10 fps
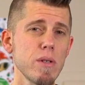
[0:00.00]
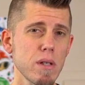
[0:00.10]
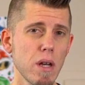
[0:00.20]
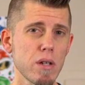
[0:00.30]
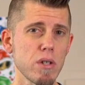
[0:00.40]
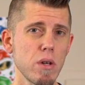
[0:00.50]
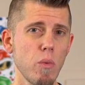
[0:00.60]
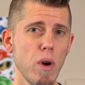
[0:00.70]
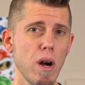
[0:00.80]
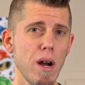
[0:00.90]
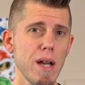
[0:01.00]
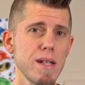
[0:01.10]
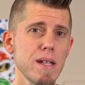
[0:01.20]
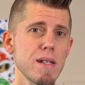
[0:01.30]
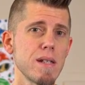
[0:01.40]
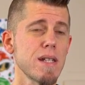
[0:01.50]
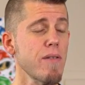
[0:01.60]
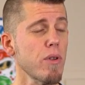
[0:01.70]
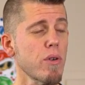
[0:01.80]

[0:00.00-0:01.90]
selection where I tested several